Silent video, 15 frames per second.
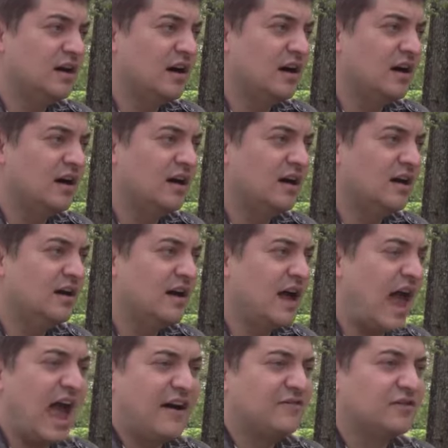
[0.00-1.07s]

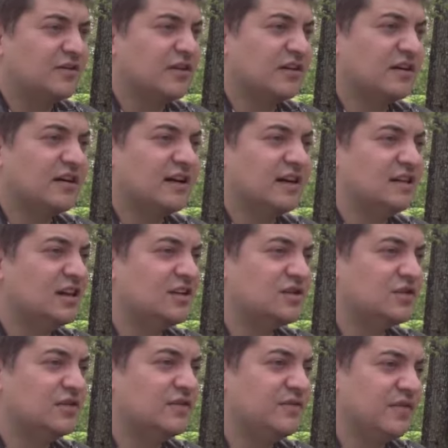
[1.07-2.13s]
after the
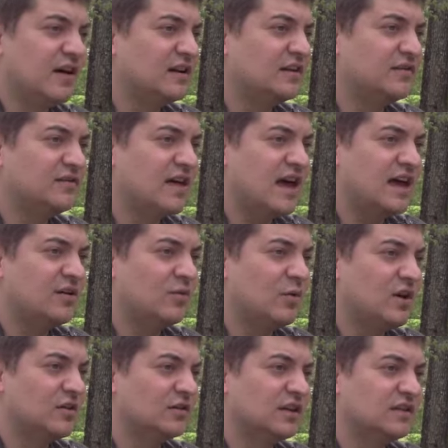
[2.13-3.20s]
initial fun of that
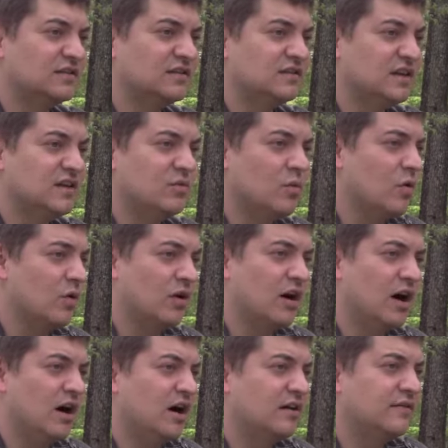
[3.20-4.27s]
weird conceit wore
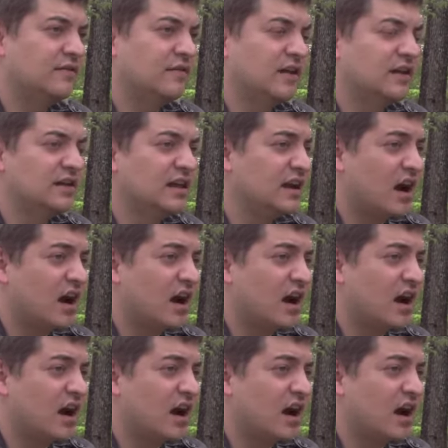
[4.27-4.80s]
off. And